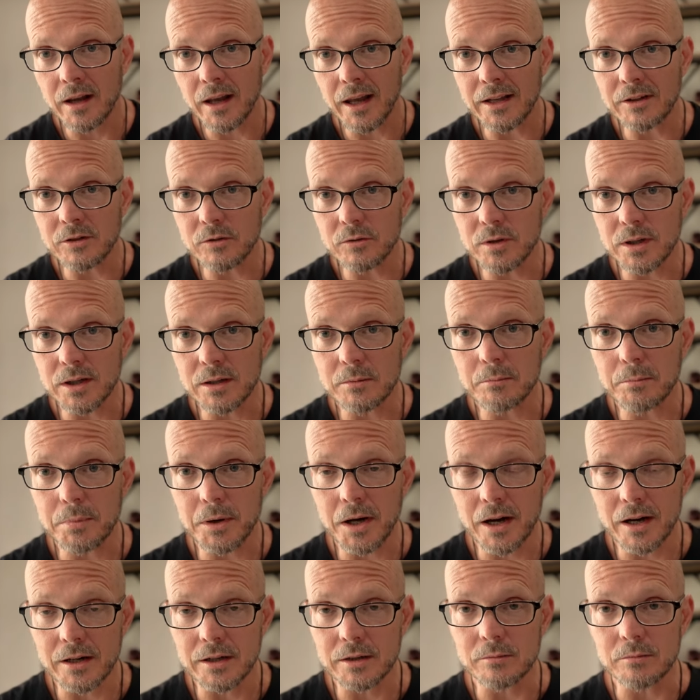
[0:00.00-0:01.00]
and doing
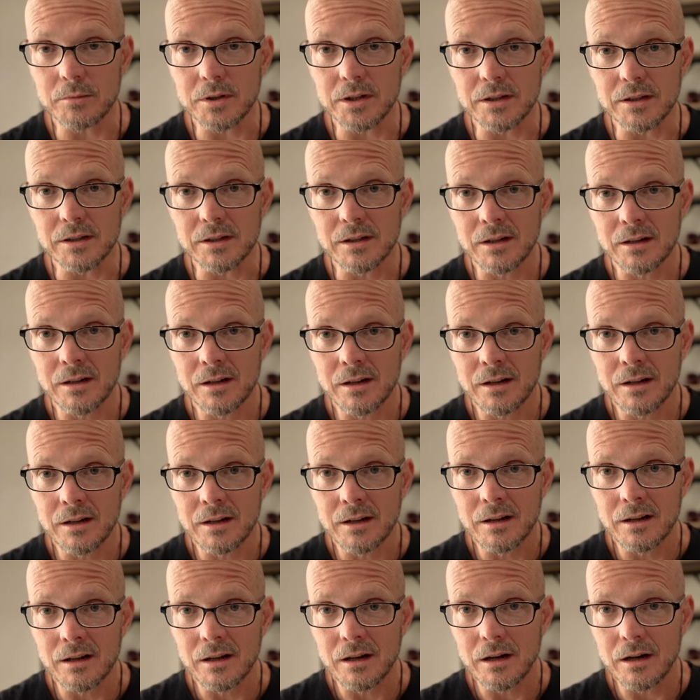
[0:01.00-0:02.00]
embodiment
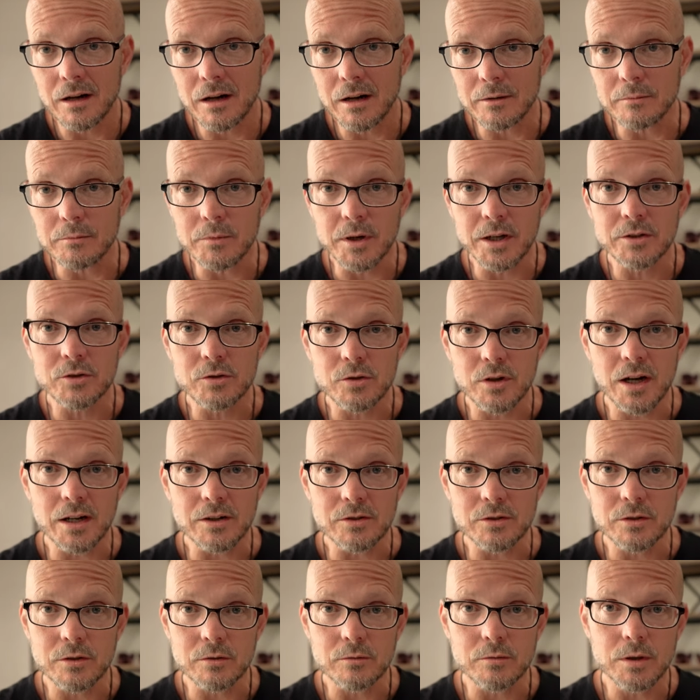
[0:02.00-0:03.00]
on my
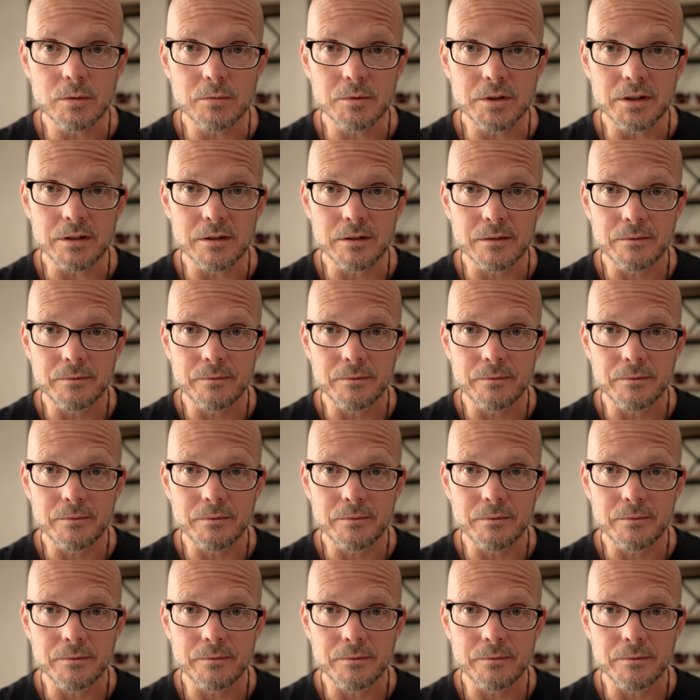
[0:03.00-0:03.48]
attraction to women.